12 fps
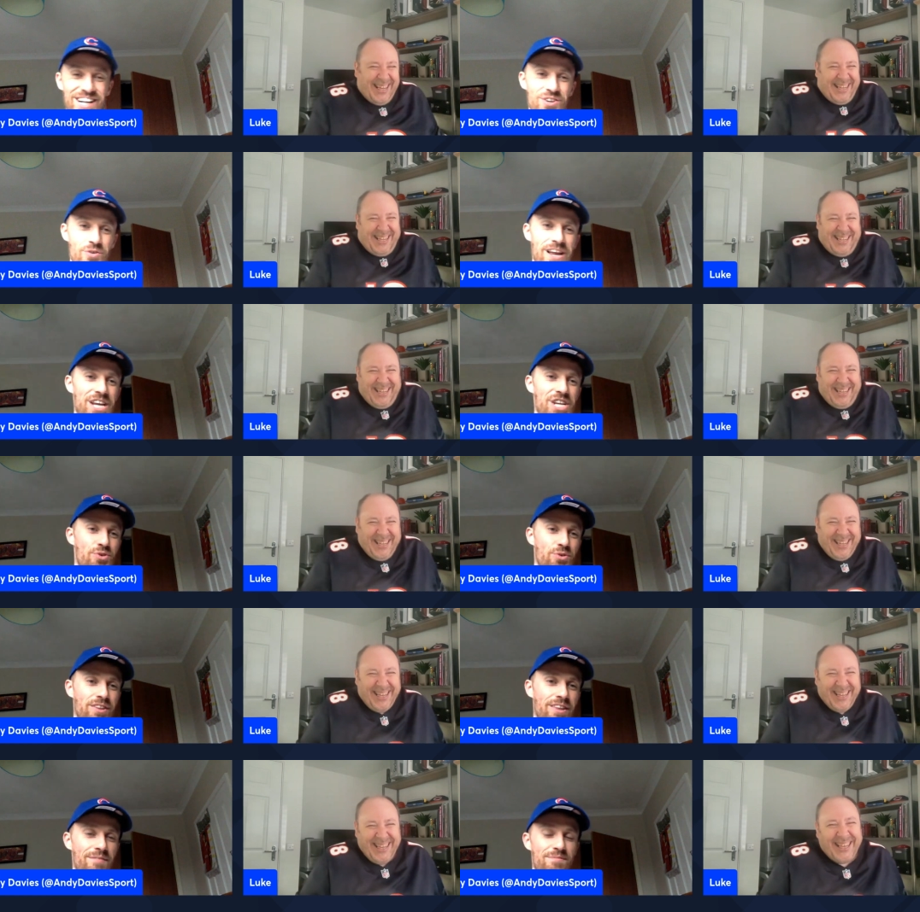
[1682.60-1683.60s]
Speaker 1: I, don't name
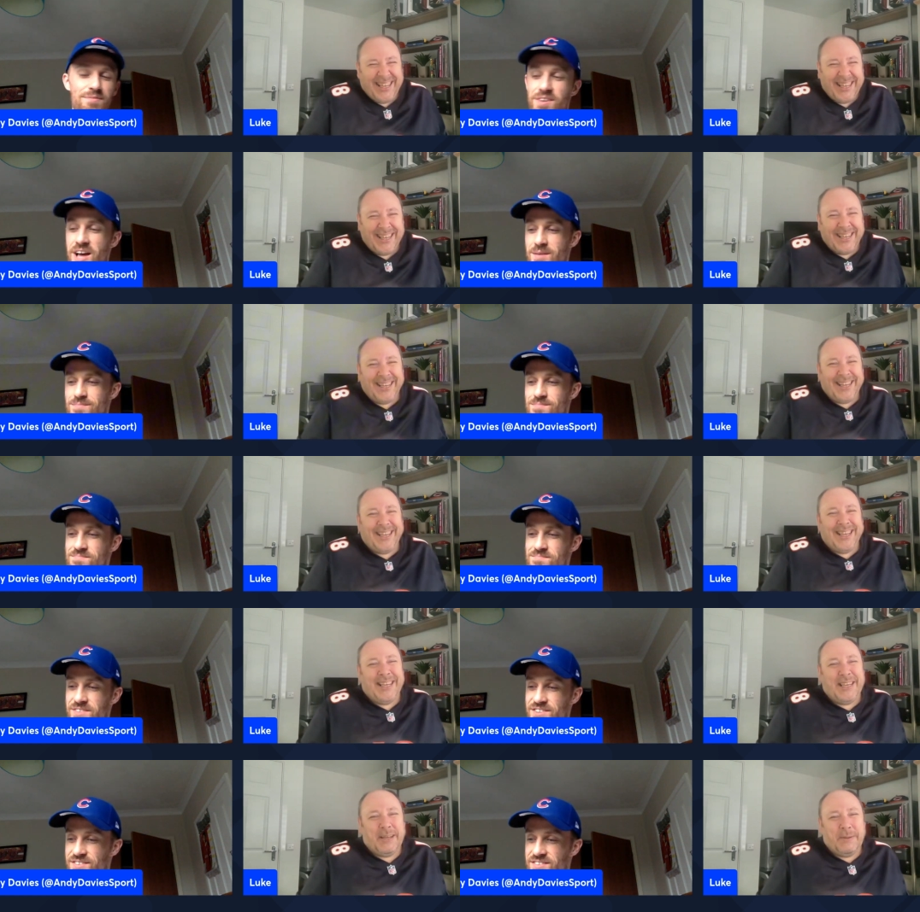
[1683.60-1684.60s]
Jordan Love um,
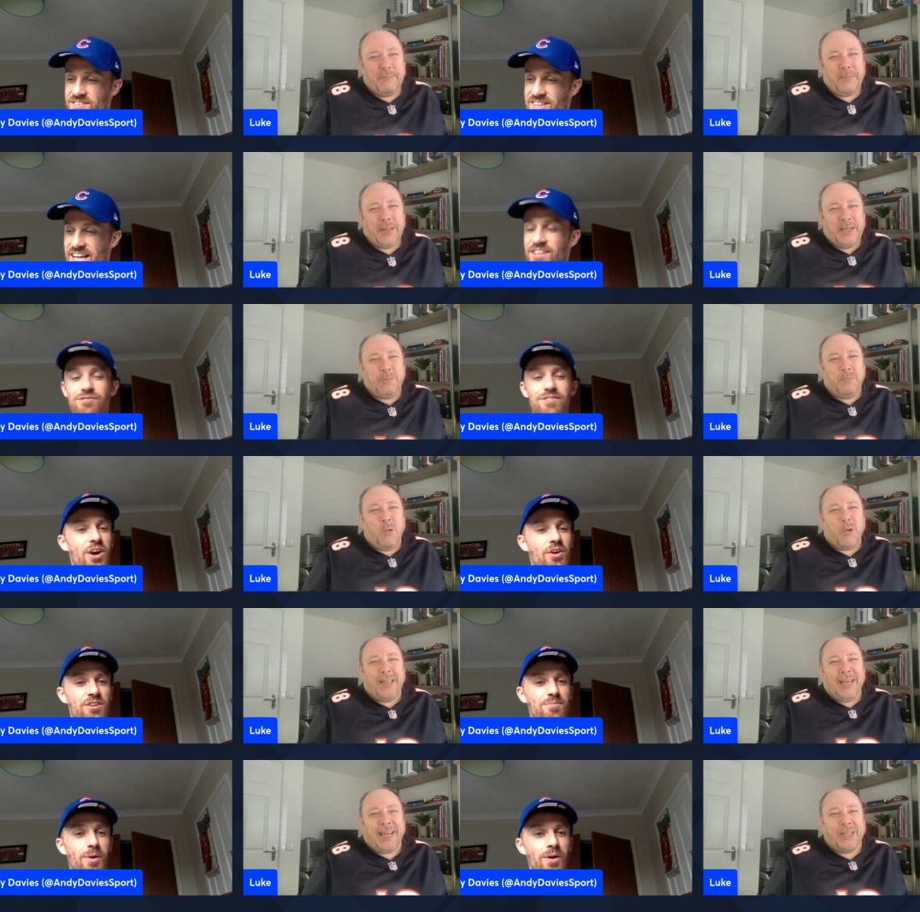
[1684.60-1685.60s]
slandering
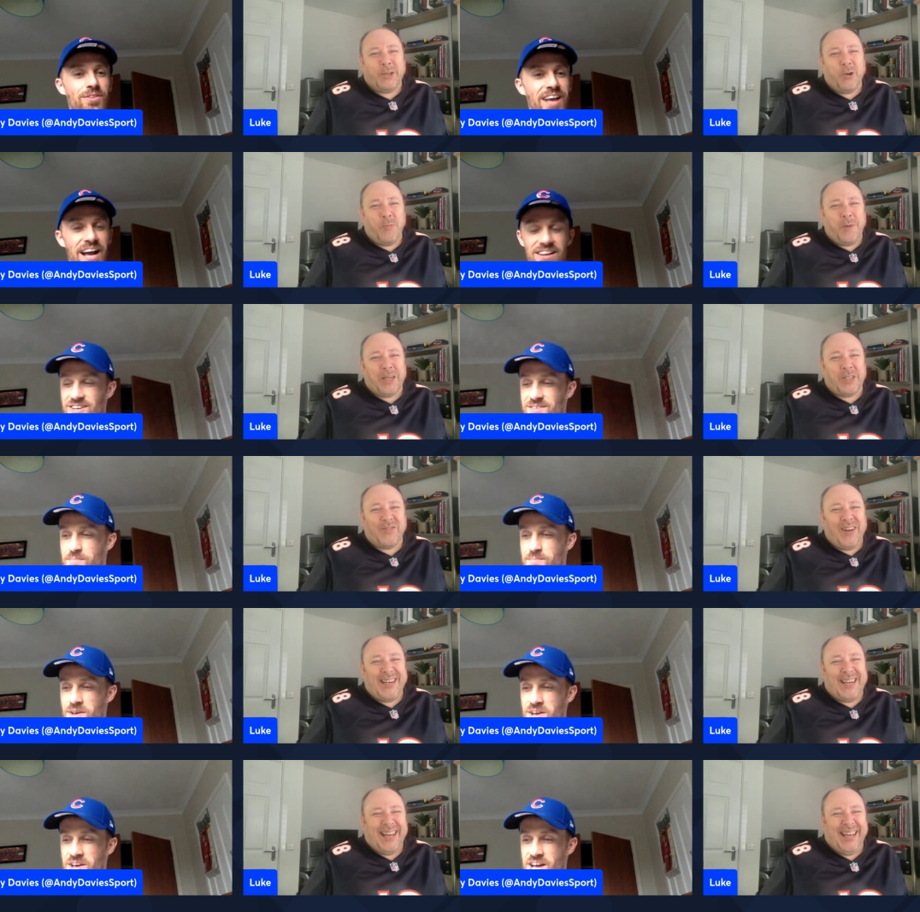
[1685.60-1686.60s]
on this
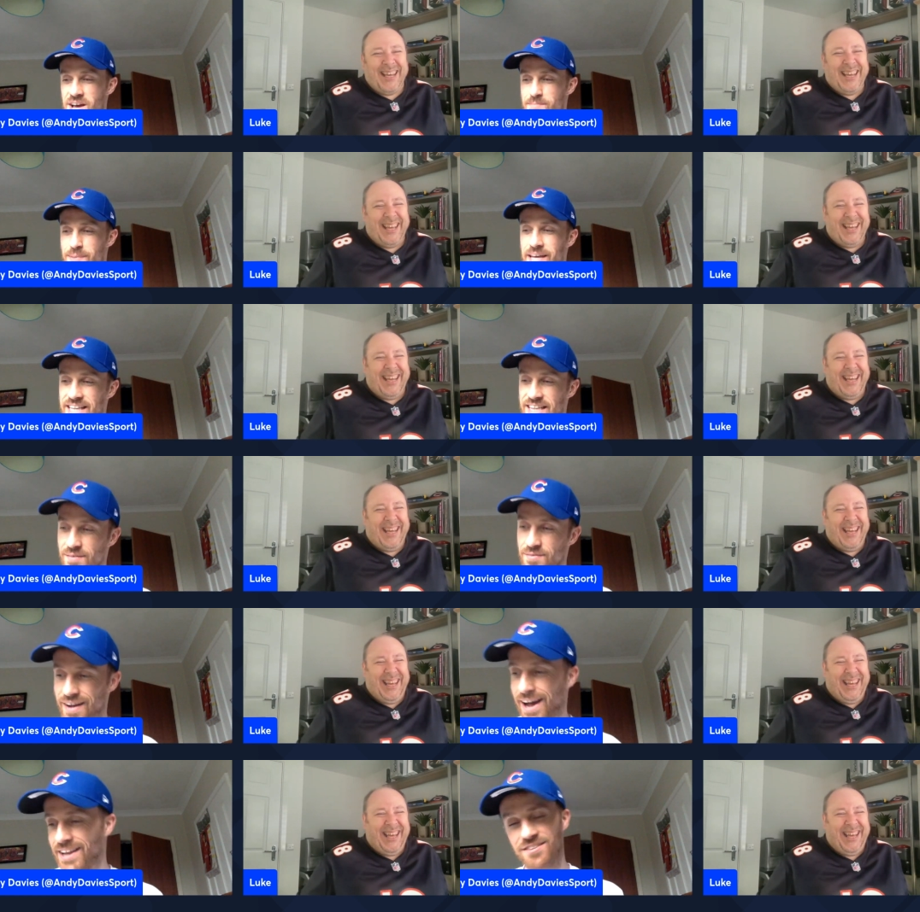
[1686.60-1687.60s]
podcast. big
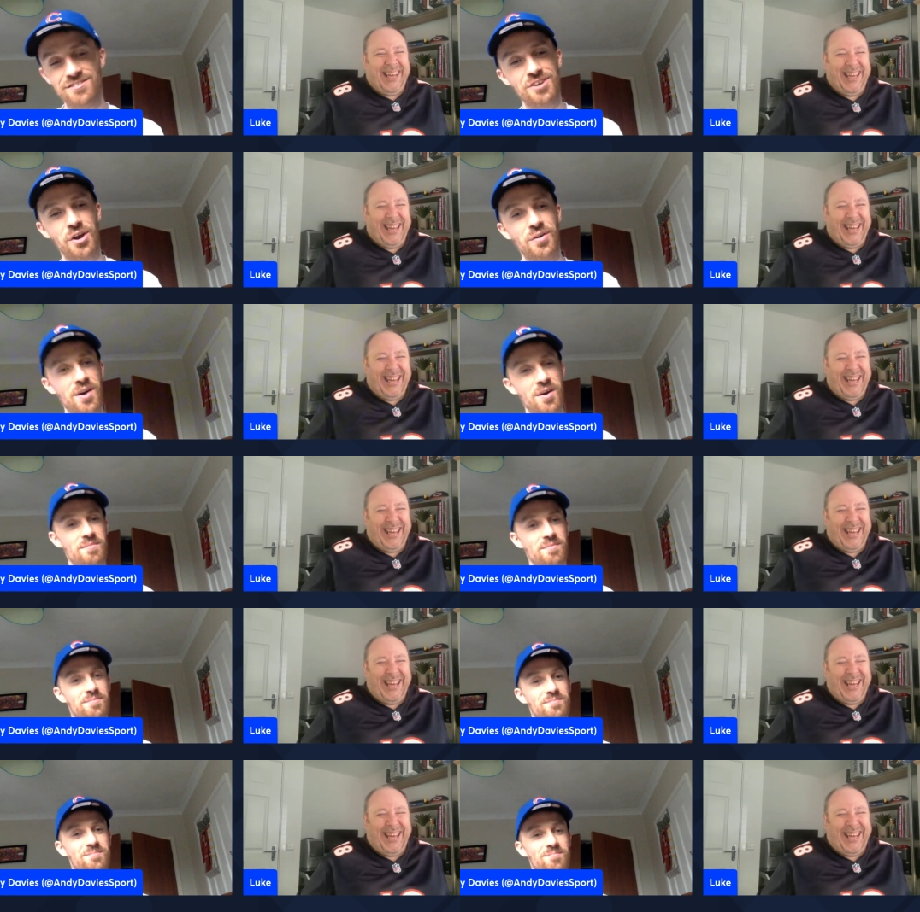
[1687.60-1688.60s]
Love fan, so
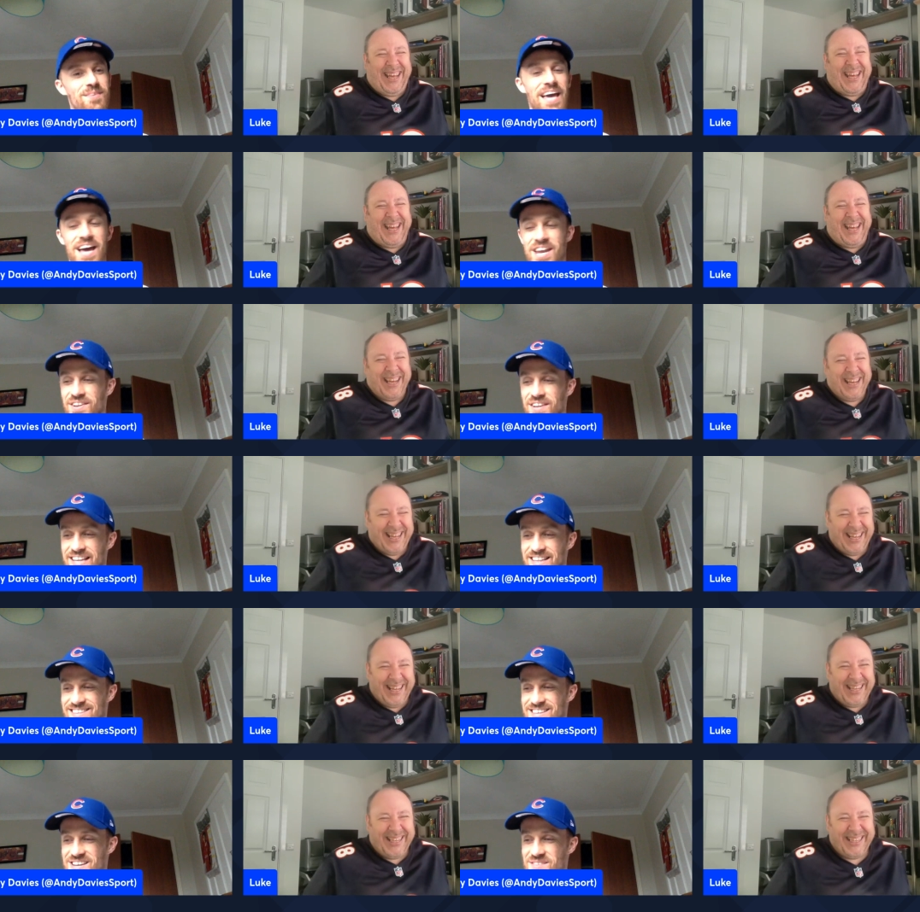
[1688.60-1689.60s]
um, yeah, no,
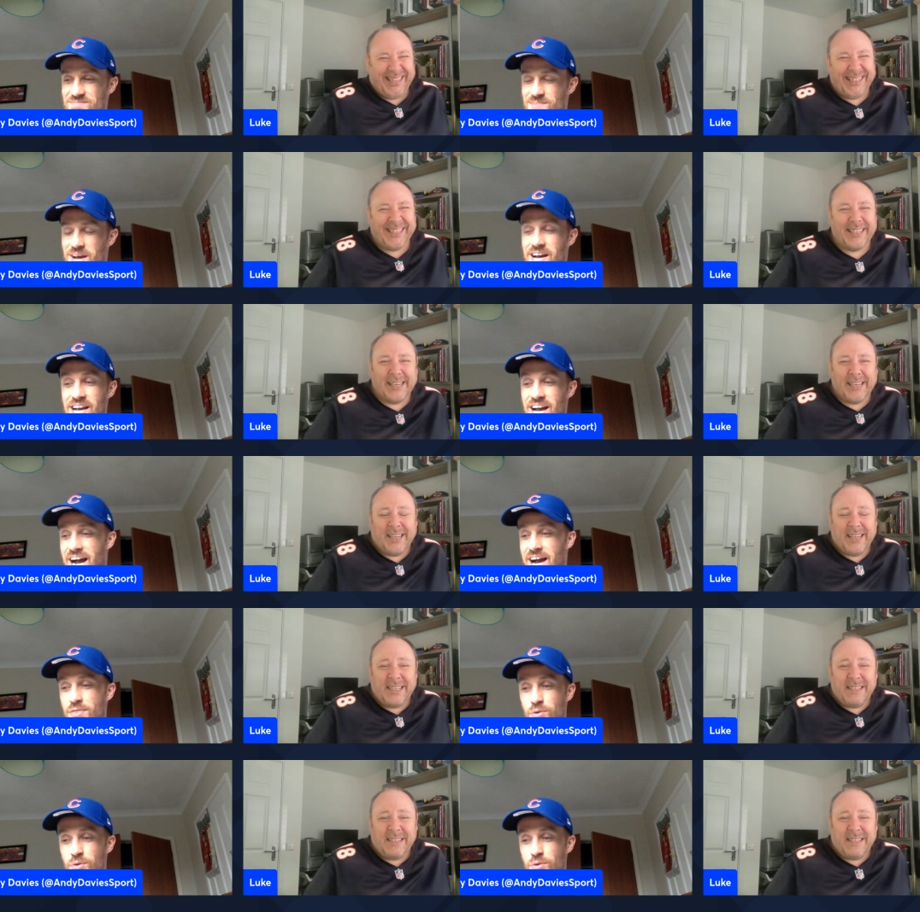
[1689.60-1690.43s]
that um, that I